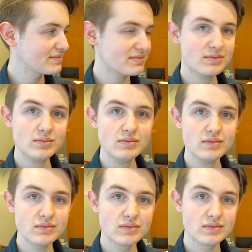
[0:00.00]

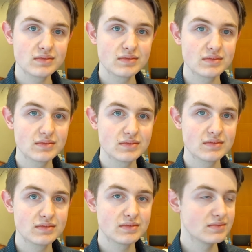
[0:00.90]

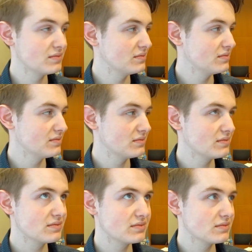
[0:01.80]

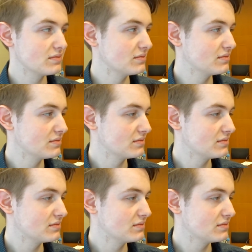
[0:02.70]
The person shown says nothing.